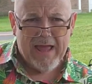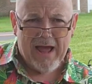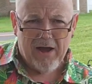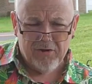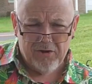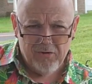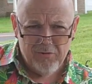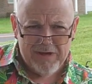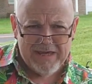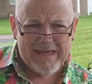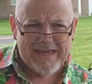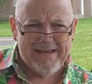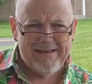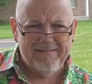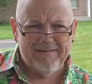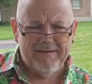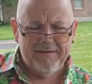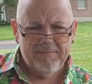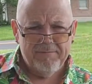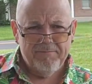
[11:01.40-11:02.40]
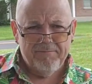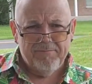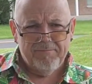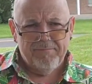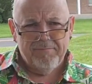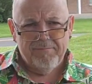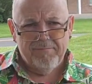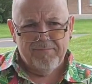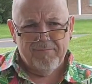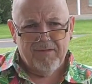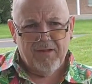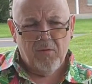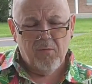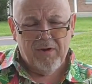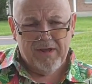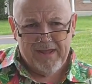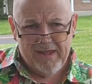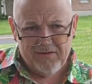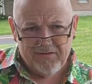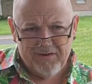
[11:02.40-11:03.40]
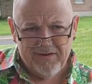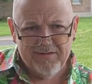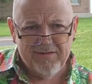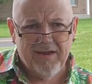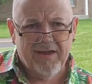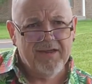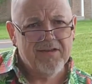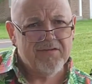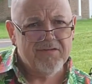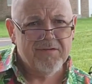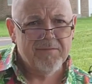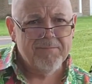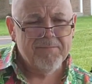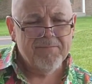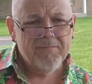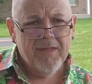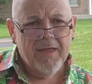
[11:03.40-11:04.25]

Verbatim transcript: How you eat? Why, yes, it does.